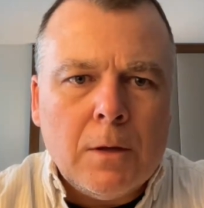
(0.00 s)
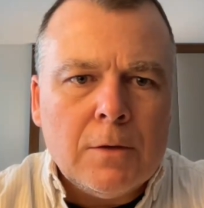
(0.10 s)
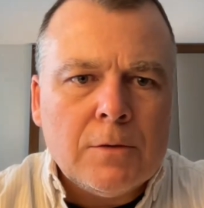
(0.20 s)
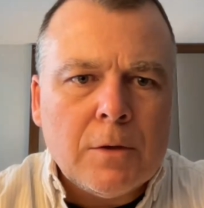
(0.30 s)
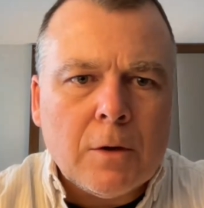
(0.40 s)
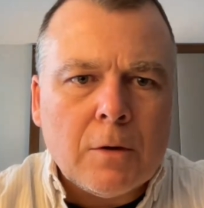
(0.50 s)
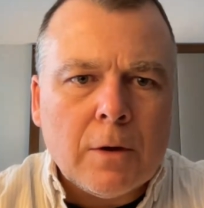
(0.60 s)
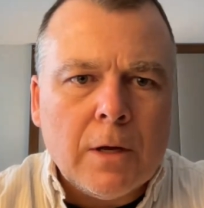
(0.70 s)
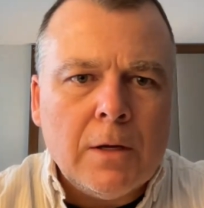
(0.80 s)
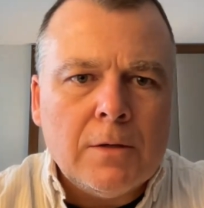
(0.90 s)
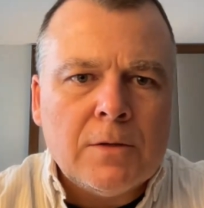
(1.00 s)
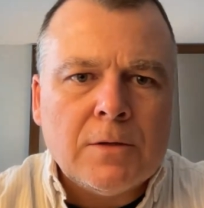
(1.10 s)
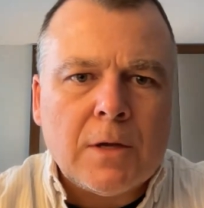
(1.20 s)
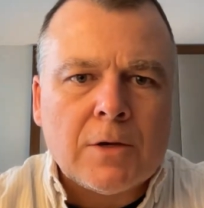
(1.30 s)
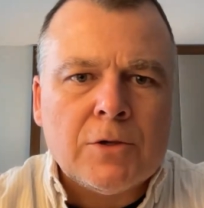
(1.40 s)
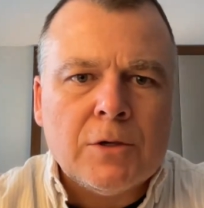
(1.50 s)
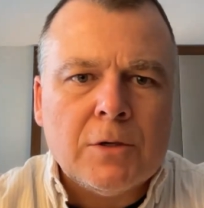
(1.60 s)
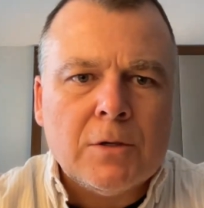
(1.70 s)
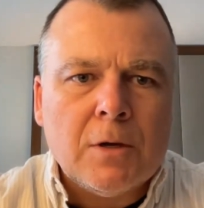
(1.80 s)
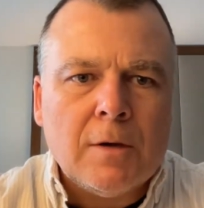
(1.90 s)
Is there any
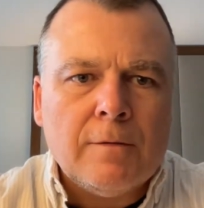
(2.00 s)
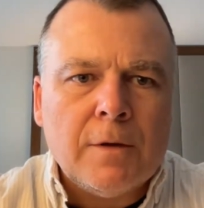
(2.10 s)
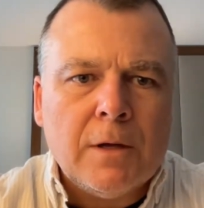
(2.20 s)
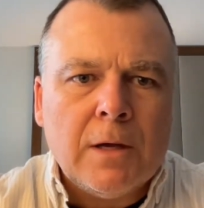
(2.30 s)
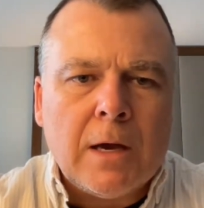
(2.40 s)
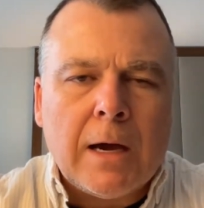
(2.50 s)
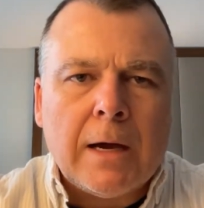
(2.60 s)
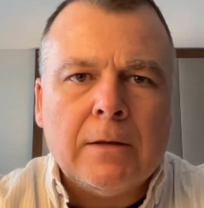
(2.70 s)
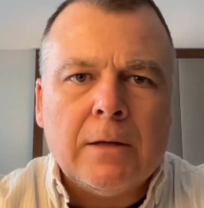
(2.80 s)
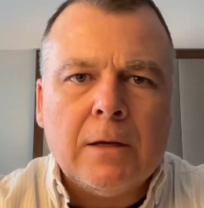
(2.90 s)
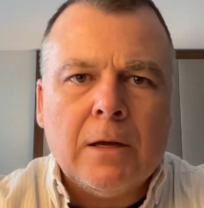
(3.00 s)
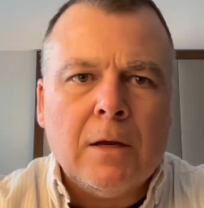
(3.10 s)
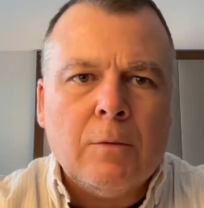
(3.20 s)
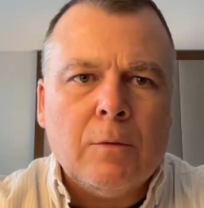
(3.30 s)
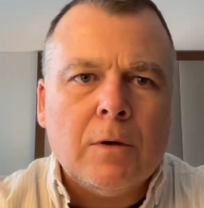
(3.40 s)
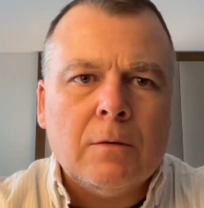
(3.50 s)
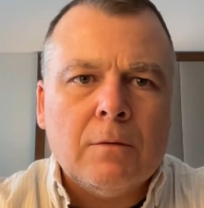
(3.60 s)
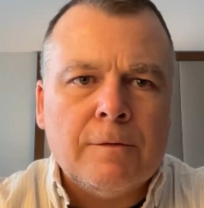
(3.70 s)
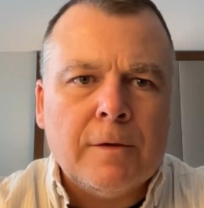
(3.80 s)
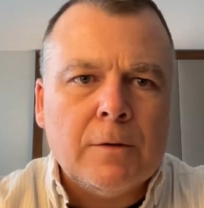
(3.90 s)
section of the guide that anyone
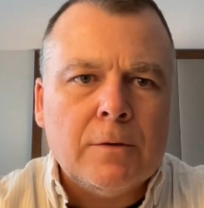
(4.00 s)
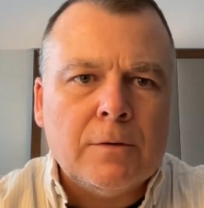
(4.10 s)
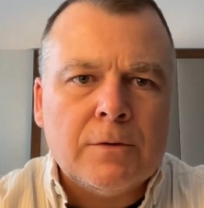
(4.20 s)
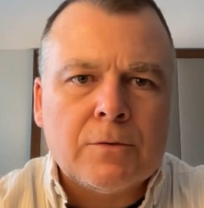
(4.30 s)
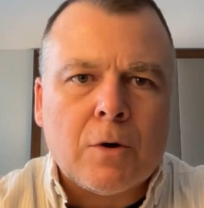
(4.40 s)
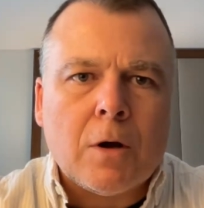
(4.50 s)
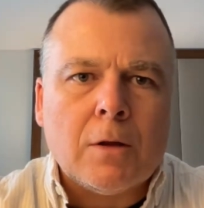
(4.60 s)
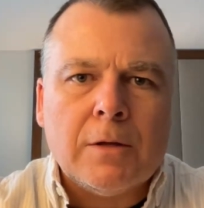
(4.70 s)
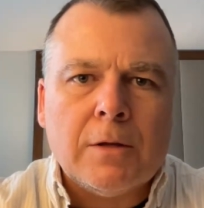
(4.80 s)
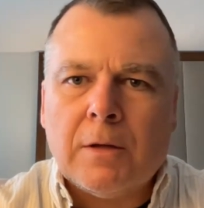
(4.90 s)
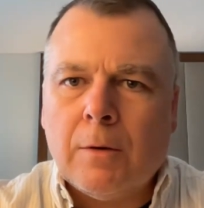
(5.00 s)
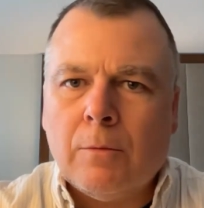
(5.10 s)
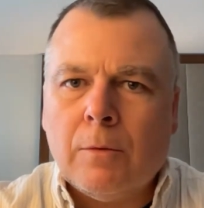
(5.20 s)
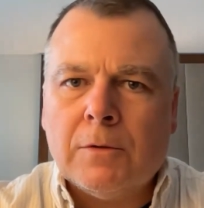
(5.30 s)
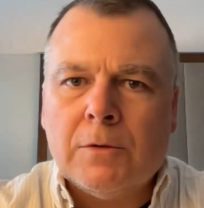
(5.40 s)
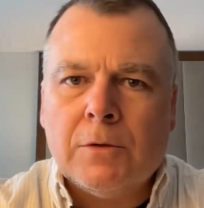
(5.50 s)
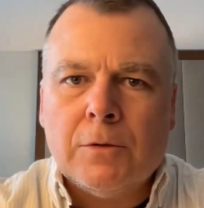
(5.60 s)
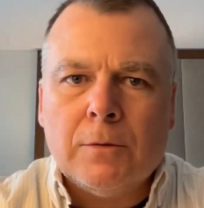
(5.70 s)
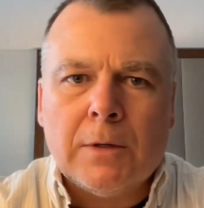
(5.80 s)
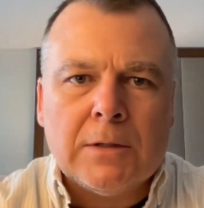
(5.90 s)
feels strongly that they want
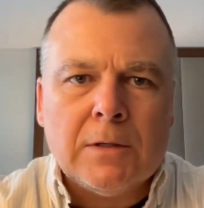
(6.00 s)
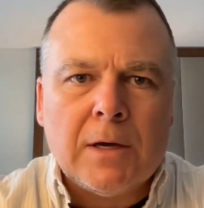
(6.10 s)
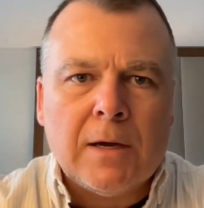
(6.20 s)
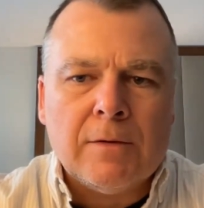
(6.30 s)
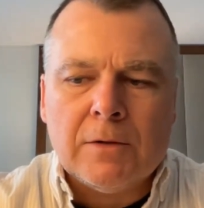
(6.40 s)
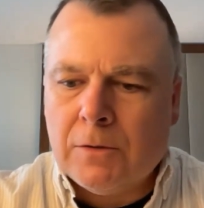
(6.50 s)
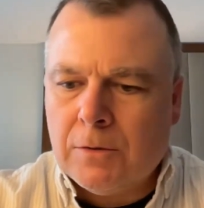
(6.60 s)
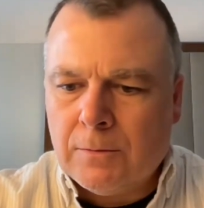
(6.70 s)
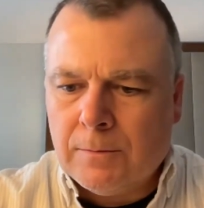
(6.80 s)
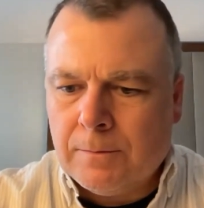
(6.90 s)
to dive into?